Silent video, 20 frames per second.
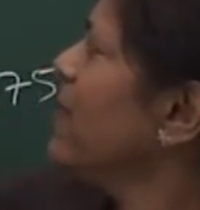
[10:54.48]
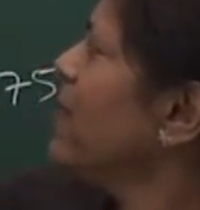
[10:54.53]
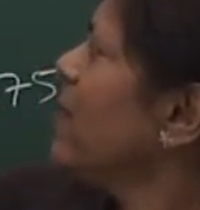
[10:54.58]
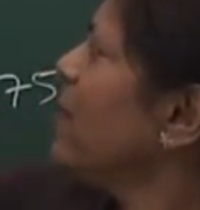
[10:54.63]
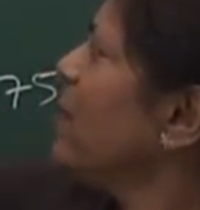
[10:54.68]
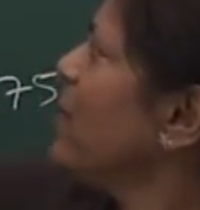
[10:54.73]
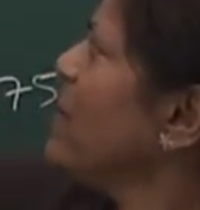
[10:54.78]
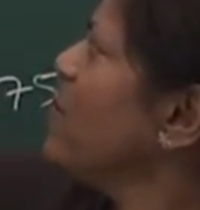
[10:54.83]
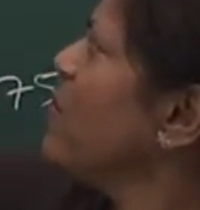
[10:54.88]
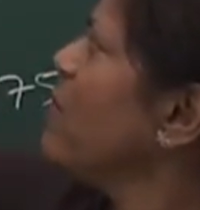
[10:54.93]

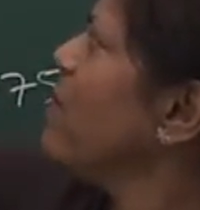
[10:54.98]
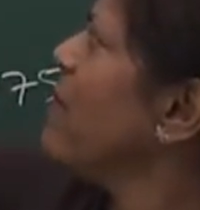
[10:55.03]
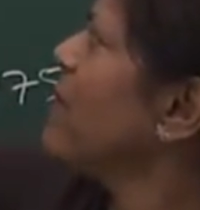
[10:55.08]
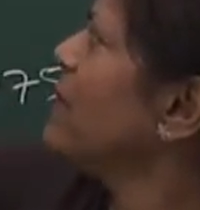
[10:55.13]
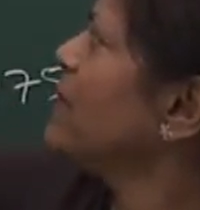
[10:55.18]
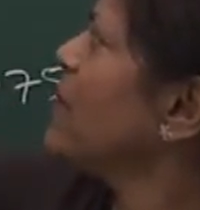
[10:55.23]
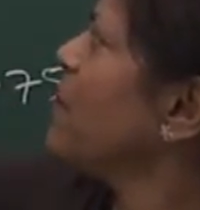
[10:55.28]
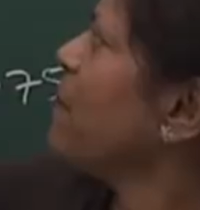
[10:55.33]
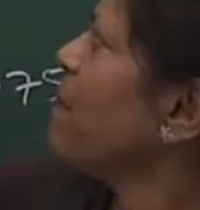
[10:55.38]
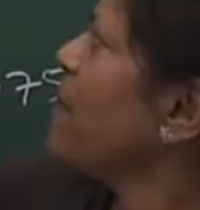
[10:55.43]
When you
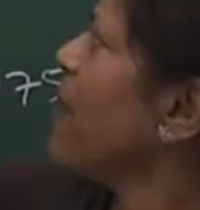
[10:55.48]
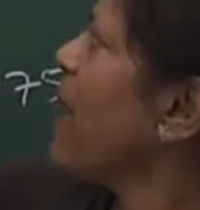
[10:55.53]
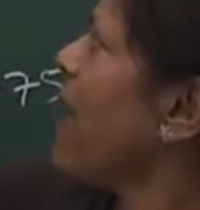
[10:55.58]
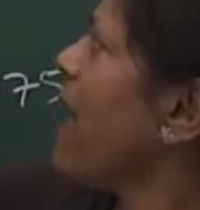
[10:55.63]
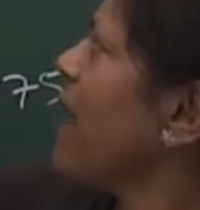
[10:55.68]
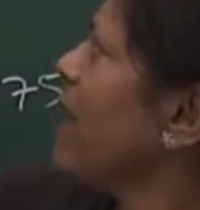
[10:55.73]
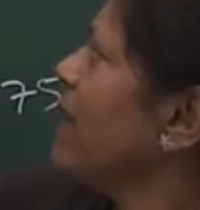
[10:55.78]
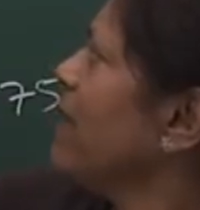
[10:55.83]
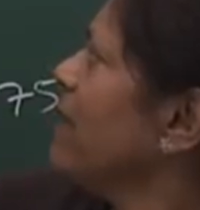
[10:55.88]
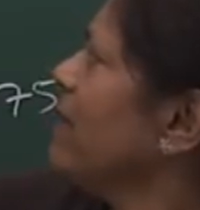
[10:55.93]

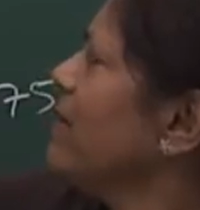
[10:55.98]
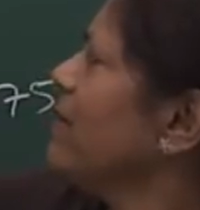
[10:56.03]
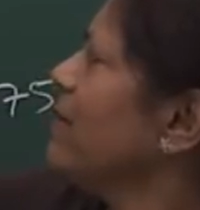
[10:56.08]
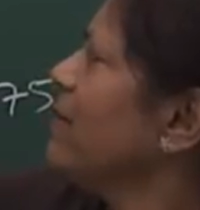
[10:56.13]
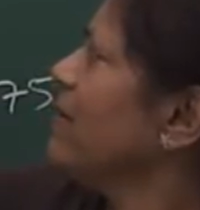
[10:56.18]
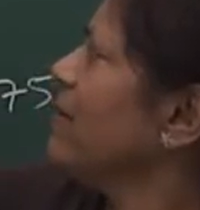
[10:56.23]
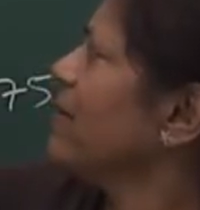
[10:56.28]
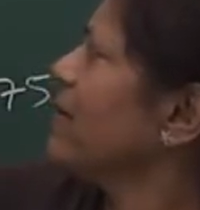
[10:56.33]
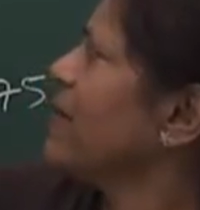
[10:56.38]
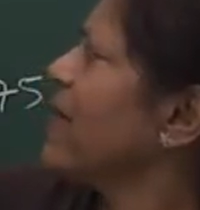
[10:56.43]
multiply,
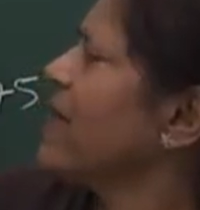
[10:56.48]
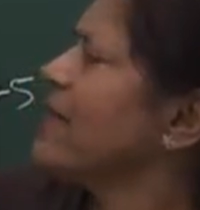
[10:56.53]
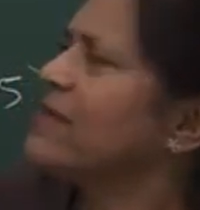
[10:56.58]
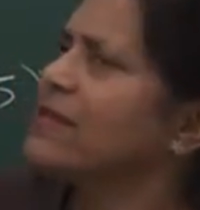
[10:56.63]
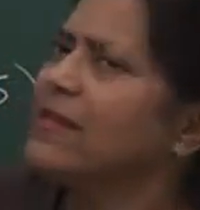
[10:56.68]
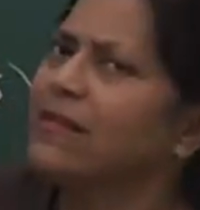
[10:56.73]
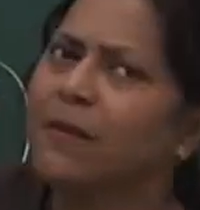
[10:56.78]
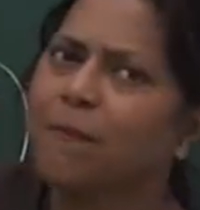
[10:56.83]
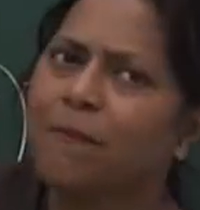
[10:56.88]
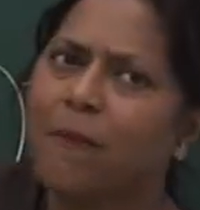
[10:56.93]

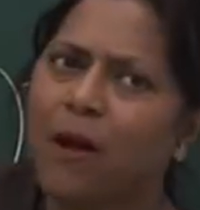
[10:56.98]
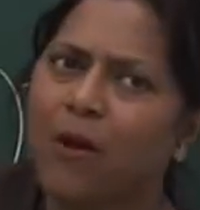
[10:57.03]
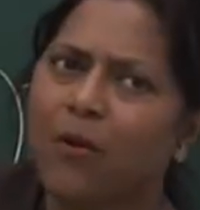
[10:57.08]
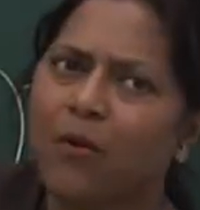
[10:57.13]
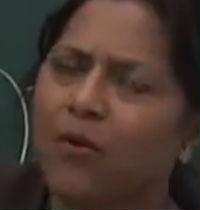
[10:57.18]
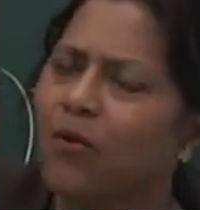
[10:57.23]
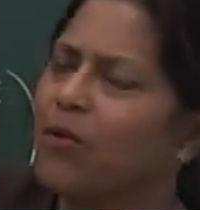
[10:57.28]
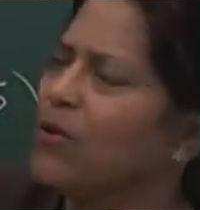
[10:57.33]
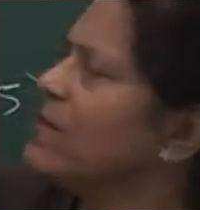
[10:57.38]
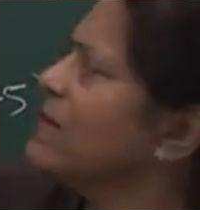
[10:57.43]
cancel the
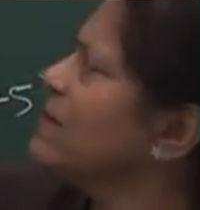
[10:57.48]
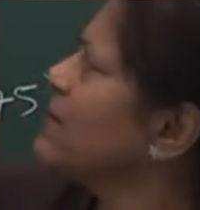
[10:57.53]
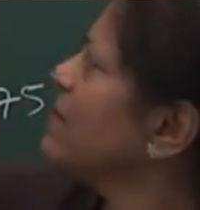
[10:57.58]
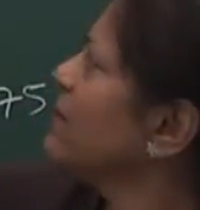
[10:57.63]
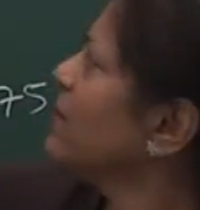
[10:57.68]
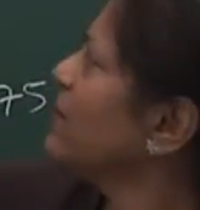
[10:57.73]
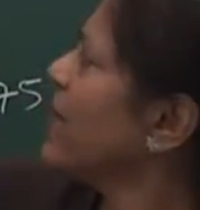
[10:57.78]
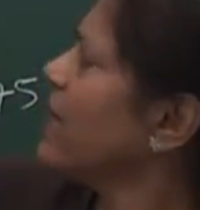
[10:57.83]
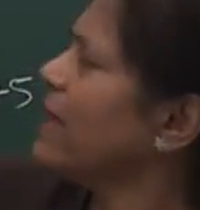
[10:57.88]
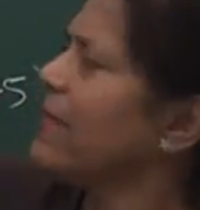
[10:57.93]
powers
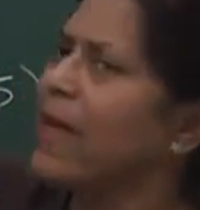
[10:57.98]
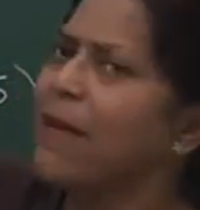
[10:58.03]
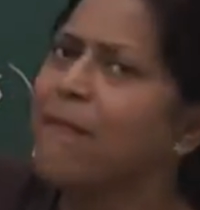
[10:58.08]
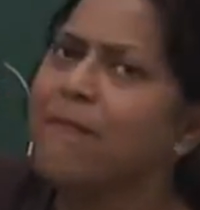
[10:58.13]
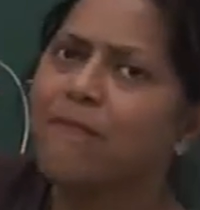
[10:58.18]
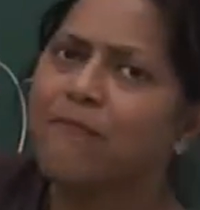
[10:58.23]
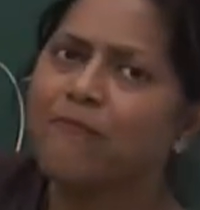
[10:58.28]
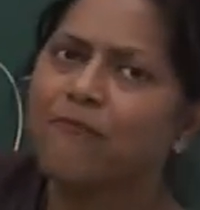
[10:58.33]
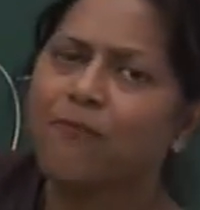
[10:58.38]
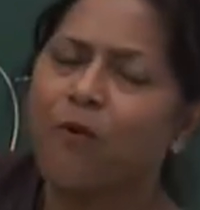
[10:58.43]
to get them.
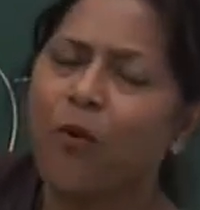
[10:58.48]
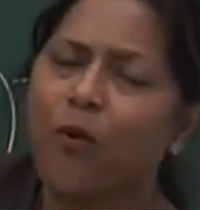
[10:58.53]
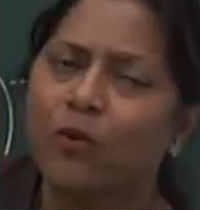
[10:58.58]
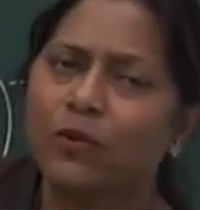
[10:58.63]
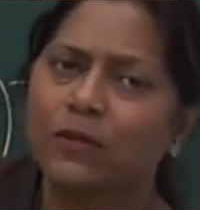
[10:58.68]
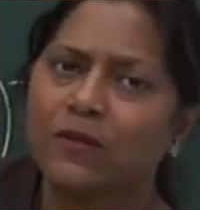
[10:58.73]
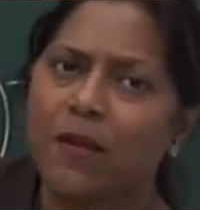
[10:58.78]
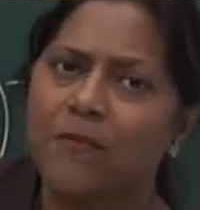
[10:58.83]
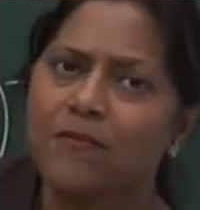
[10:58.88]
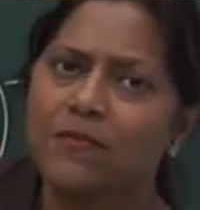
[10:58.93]

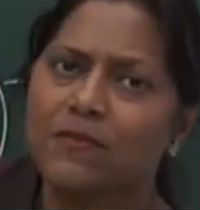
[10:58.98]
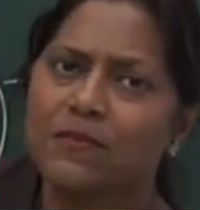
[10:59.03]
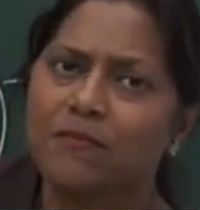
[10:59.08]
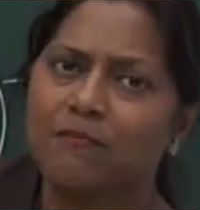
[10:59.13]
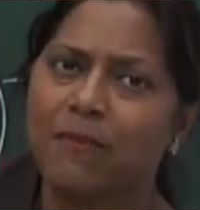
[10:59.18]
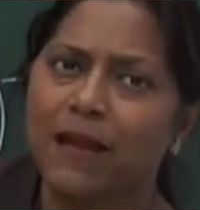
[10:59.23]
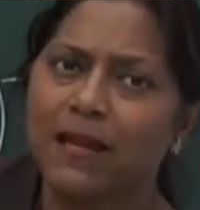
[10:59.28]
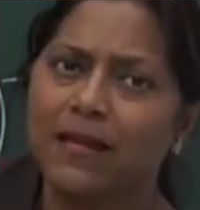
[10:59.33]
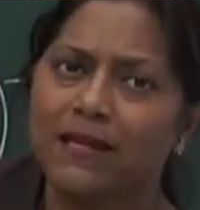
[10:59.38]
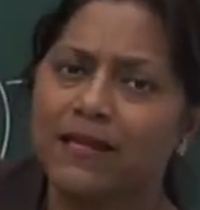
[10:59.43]
4 times
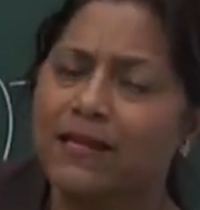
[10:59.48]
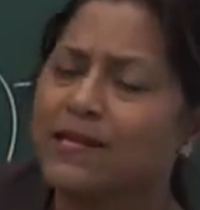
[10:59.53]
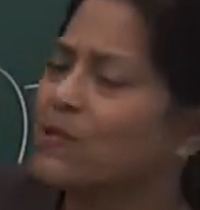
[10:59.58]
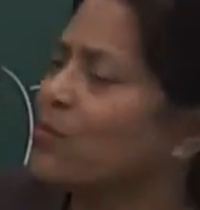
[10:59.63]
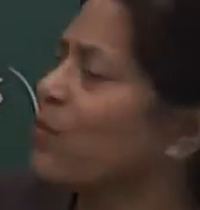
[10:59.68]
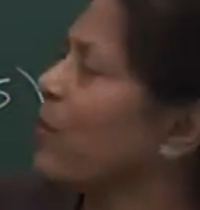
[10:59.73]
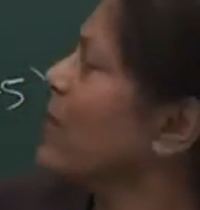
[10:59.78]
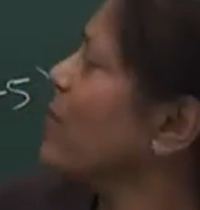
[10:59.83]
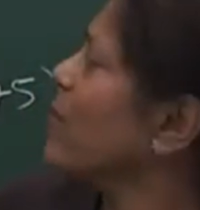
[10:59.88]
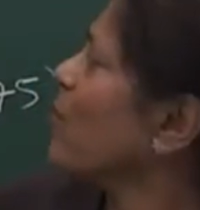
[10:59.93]

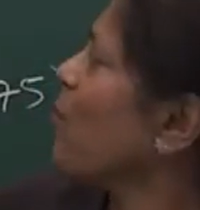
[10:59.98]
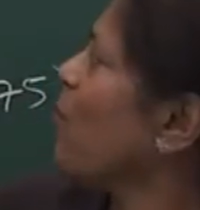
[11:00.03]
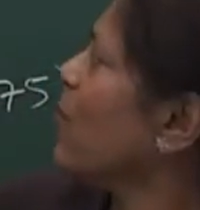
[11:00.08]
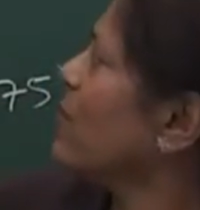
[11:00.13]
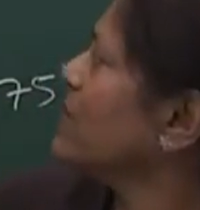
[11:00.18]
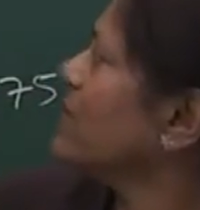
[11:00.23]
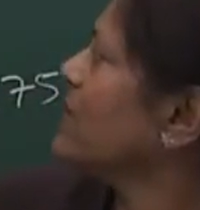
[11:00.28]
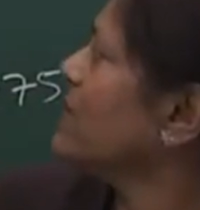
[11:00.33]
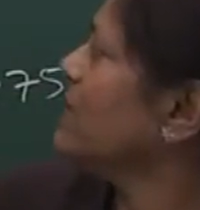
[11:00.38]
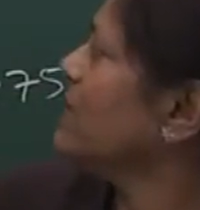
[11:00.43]
minus 1 quarter.